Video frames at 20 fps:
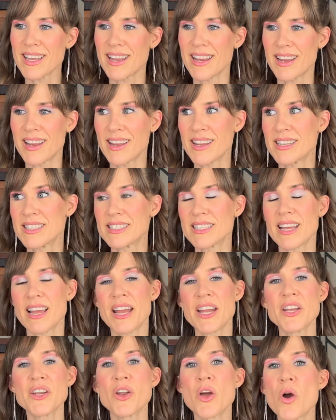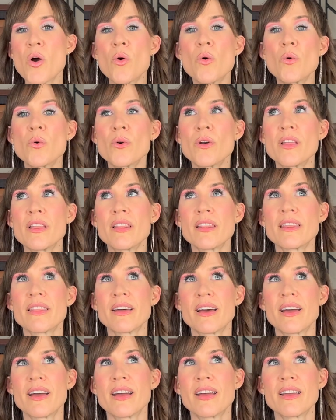And I know
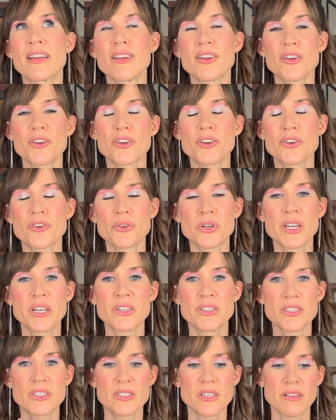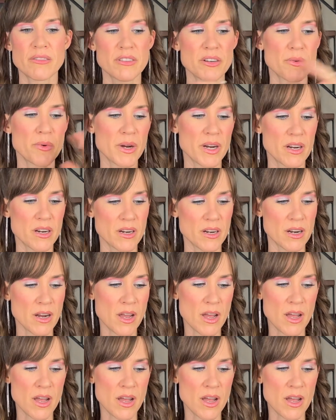that creators everywhere,